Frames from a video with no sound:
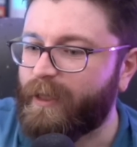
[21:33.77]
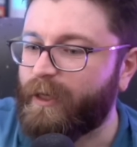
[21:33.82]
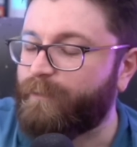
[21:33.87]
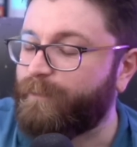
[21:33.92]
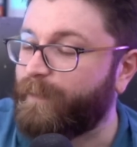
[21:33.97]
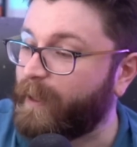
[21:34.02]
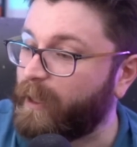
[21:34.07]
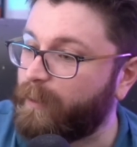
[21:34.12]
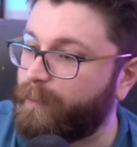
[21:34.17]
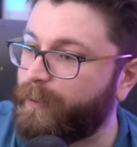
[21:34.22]

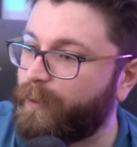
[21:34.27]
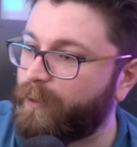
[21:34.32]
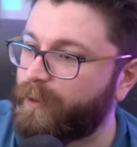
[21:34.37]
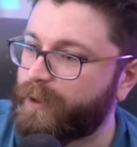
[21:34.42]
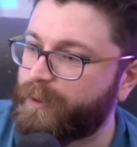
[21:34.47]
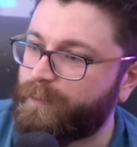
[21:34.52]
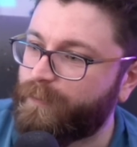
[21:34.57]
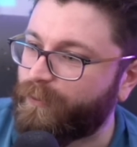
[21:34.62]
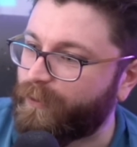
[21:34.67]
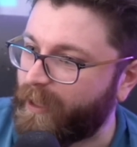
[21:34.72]

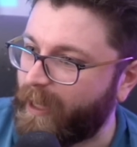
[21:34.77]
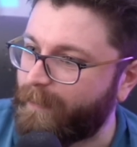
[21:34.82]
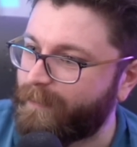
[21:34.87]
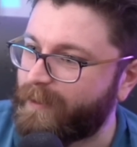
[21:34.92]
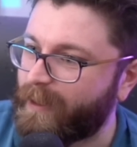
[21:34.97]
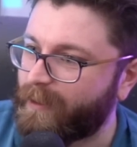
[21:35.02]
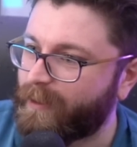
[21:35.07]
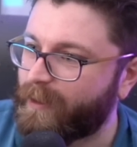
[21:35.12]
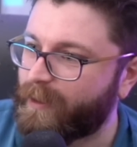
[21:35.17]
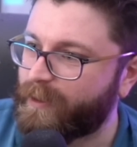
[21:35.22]
developers
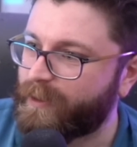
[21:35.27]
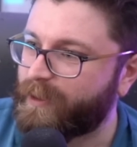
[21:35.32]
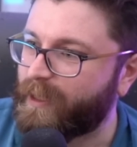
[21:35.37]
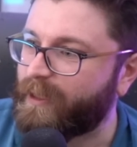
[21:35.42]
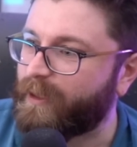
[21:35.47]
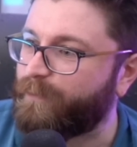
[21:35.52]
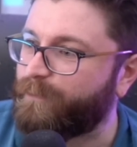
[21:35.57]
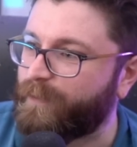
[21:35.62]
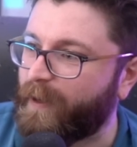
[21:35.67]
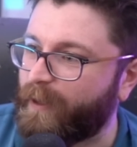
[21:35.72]
preempting this in
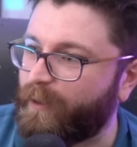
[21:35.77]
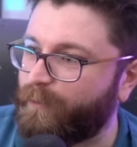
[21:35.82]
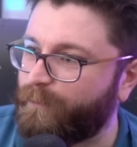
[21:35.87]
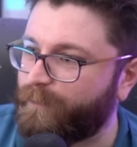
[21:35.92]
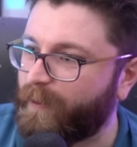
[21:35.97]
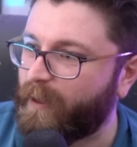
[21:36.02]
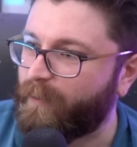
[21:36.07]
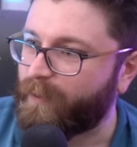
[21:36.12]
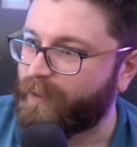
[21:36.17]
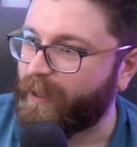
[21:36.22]
the final
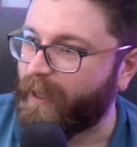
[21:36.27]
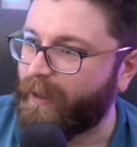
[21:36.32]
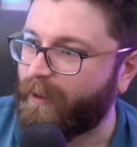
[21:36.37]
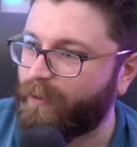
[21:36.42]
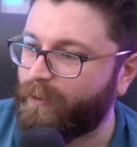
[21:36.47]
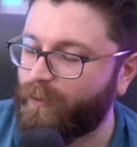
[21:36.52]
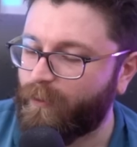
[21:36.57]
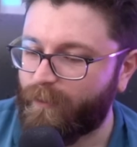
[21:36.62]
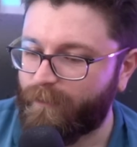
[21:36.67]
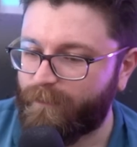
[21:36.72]
fight with
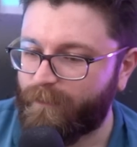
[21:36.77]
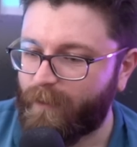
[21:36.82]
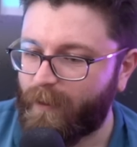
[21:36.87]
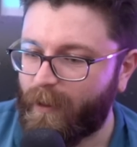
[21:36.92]
Ganondorf,